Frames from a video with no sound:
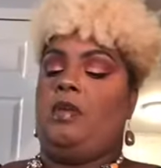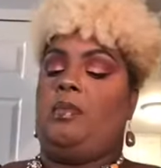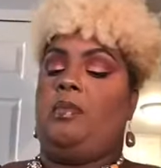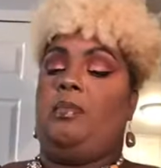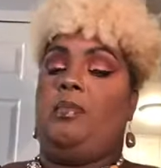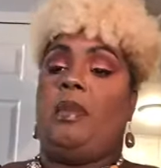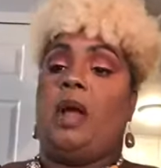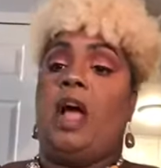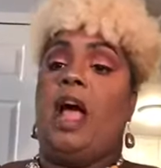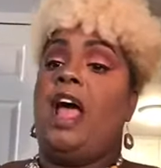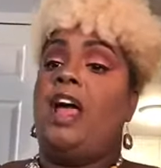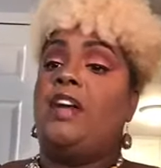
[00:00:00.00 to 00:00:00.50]

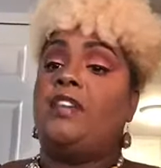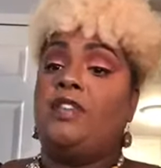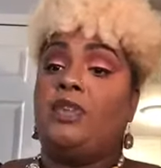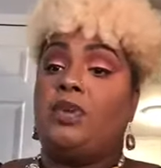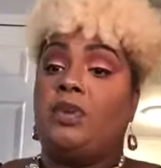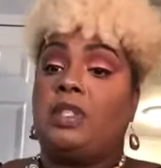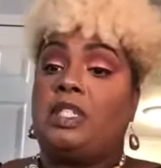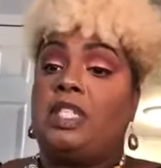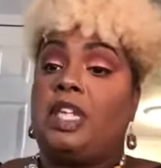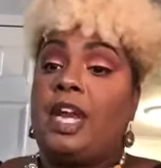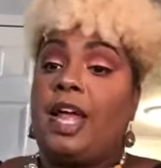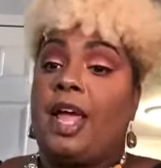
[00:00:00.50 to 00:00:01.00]
I have it
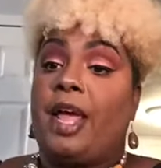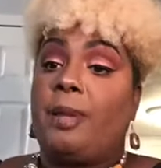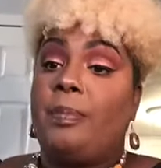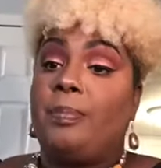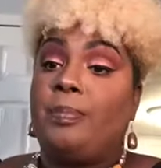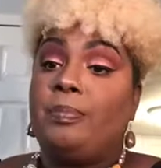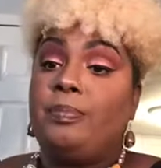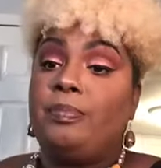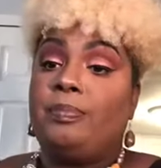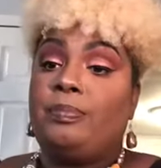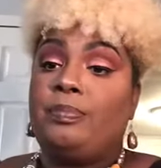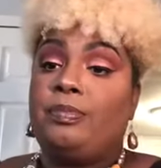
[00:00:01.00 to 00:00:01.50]
on today.
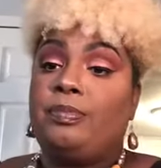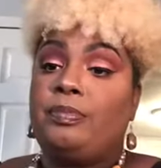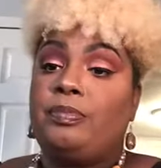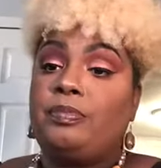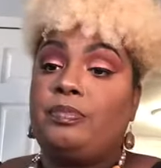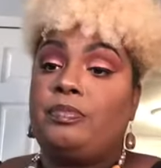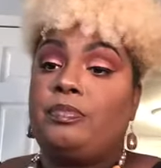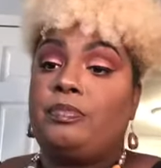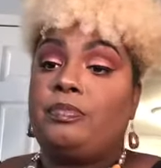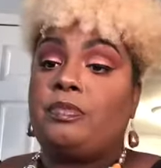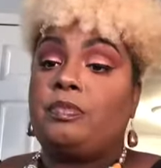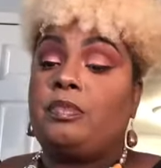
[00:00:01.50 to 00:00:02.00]

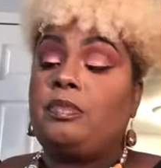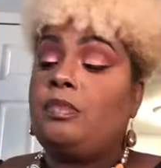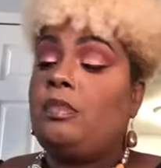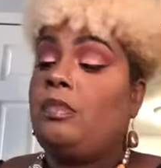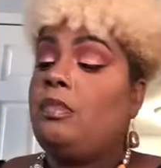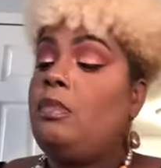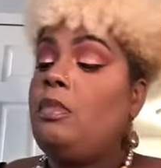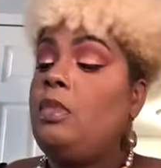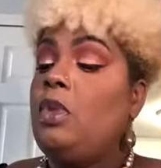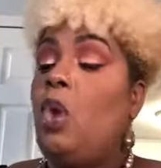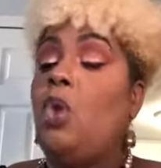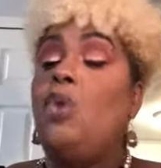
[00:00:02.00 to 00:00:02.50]

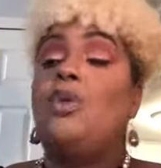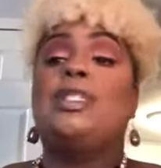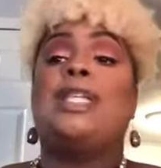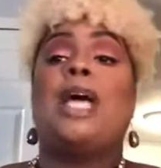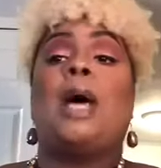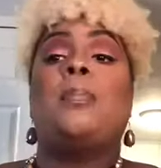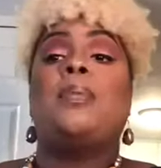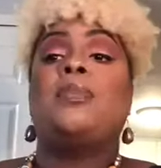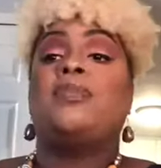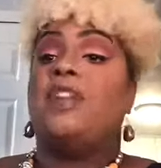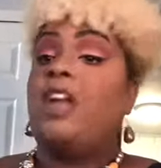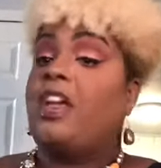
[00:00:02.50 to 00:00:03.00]
On
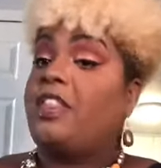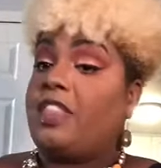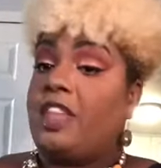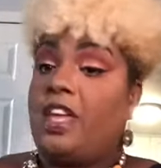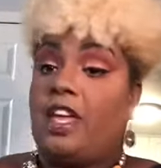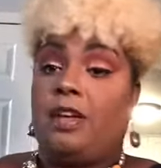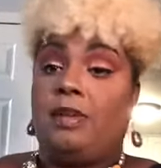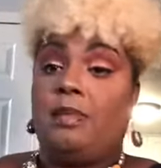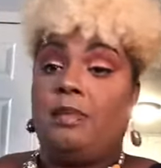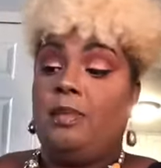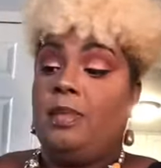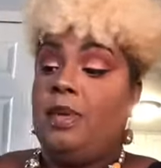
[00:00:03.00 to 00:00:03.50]
top of
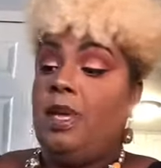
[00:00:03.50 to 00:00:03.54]
nothing.